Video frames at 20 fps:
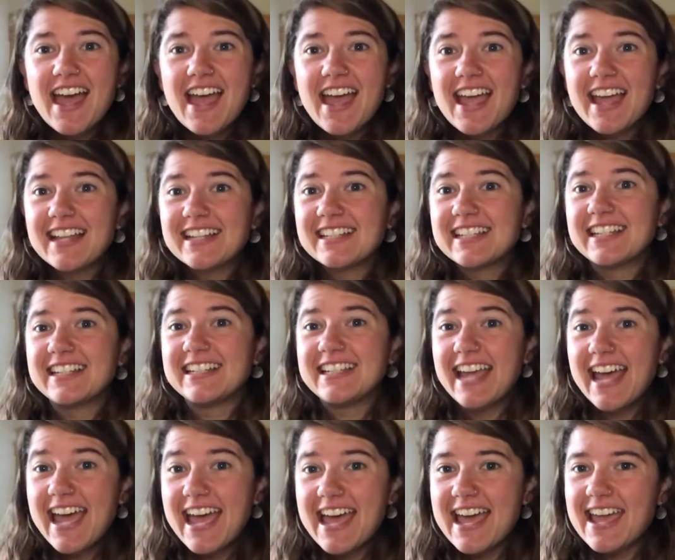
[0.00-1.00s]
And
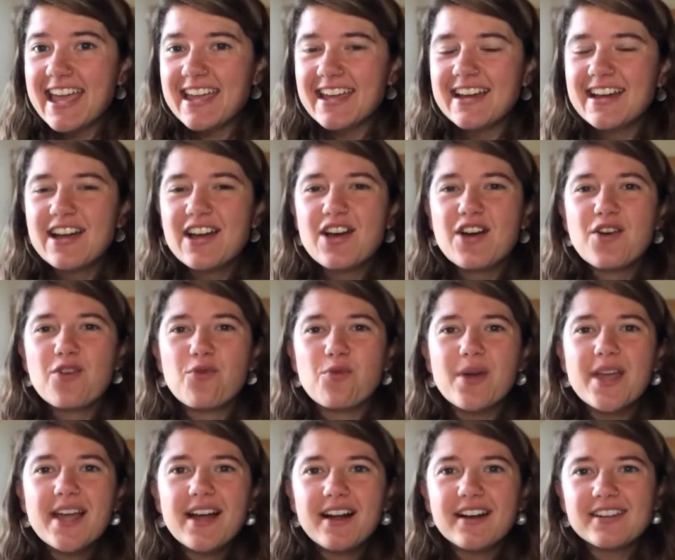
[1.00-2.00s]
today,
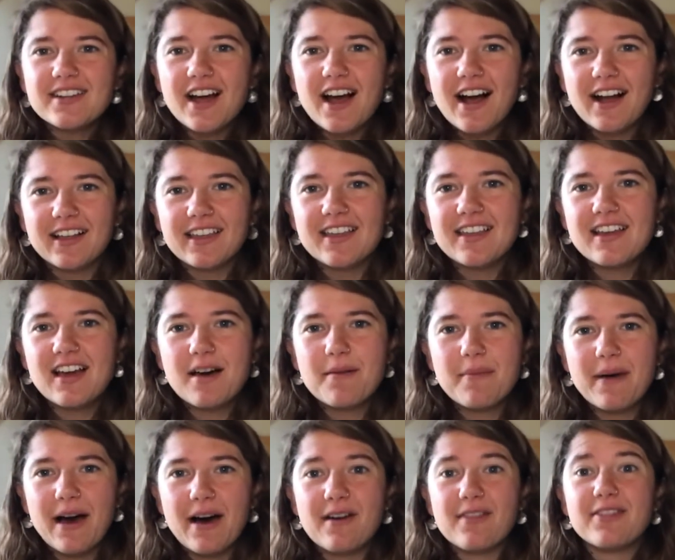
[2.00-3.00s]
we are talking
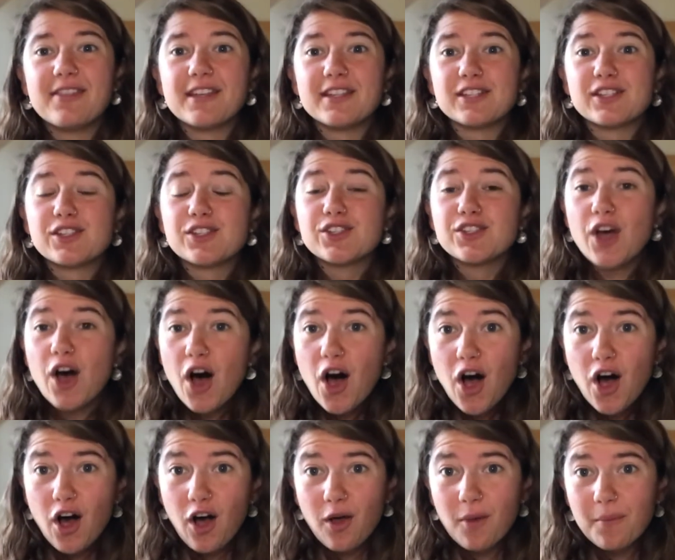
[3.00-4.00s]
about the
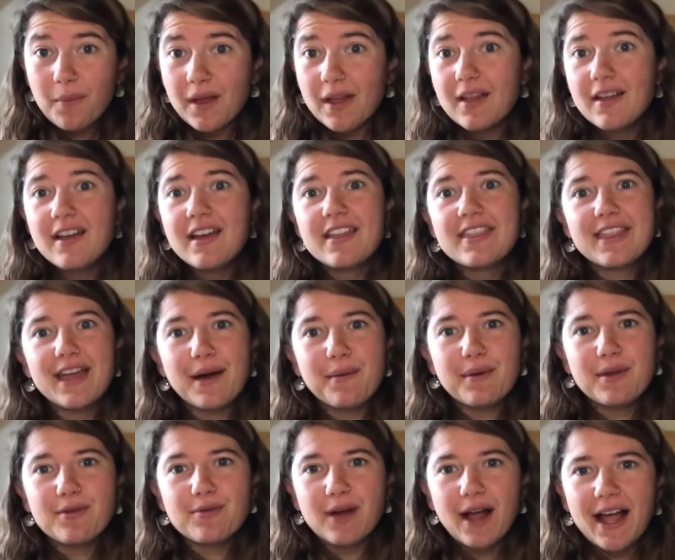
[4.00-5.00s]
psalm that
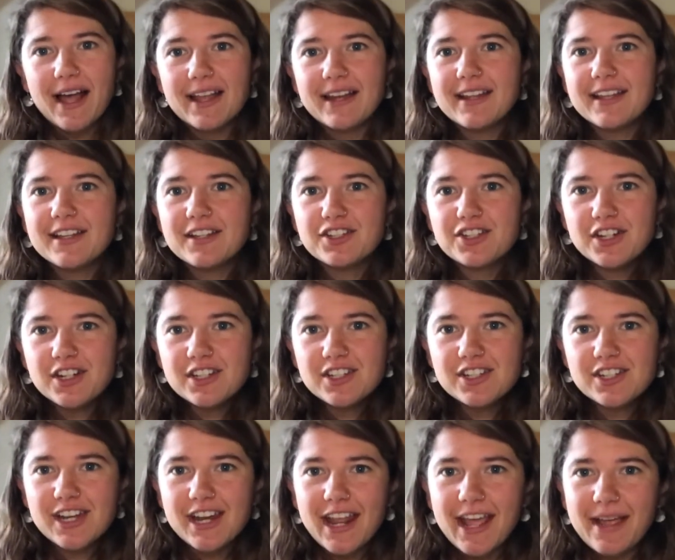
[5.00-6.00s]
we read in church
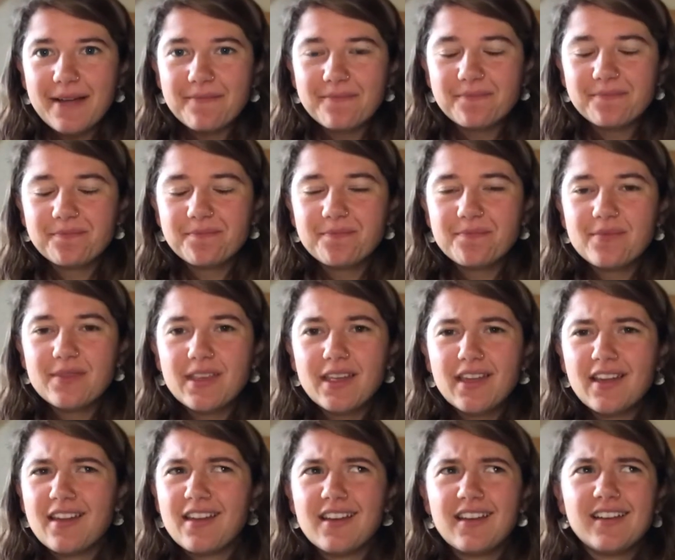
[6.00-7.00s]
today.
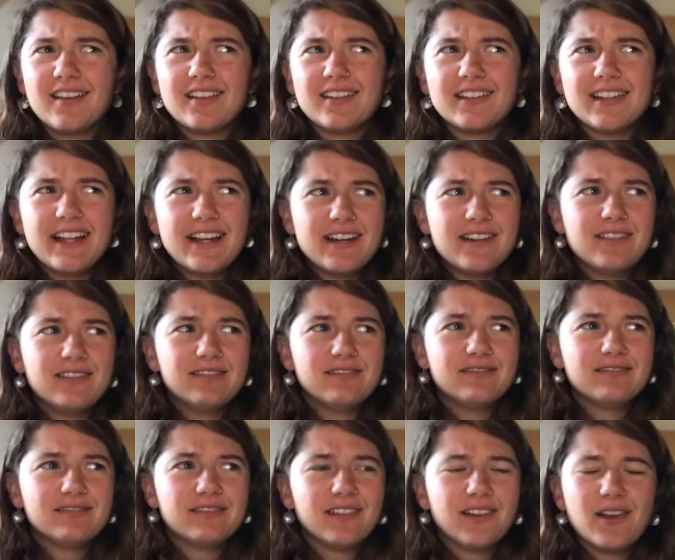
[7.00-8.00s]
Now,
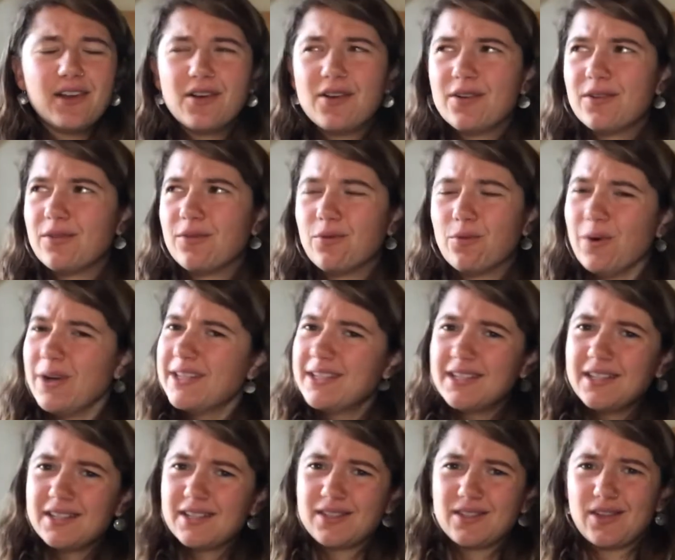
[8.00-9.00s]
what's
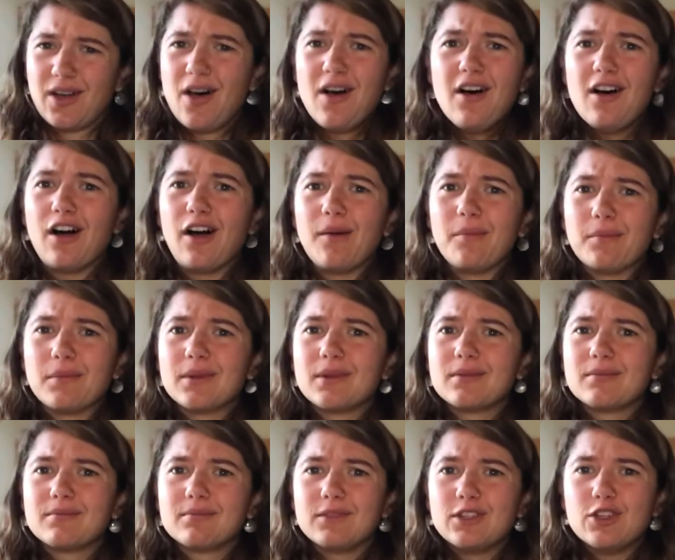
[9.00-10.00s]
a psalm,
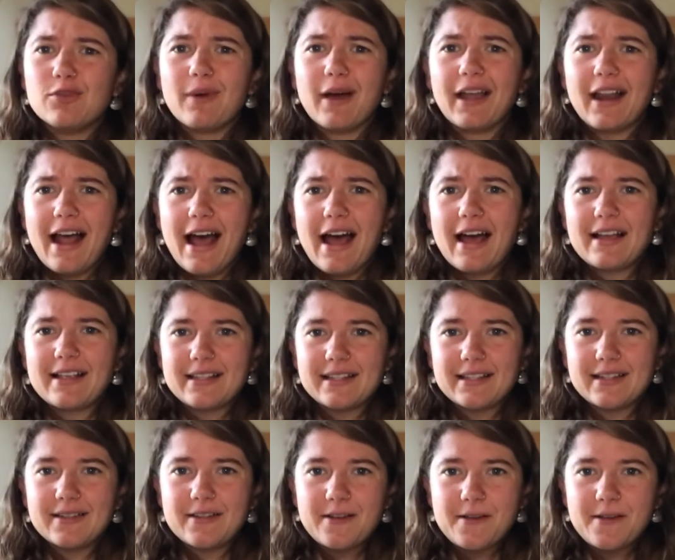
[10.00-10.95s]
you might ask?